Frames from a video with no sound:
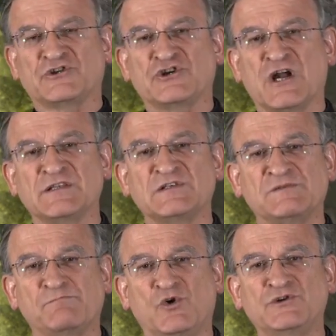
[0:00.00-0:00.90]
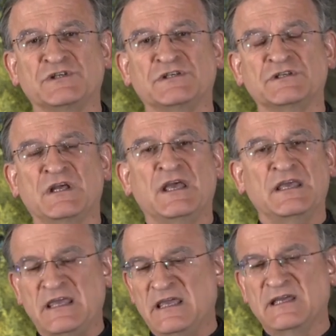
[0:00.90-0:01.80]
transported
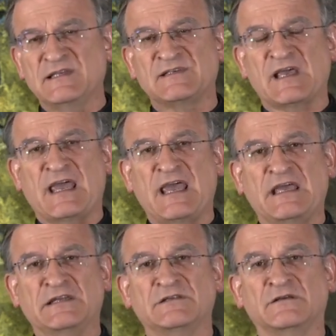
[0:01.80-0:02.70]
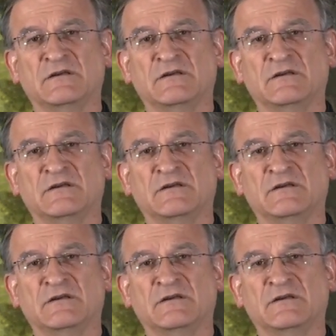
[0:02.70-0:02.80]
years ahead,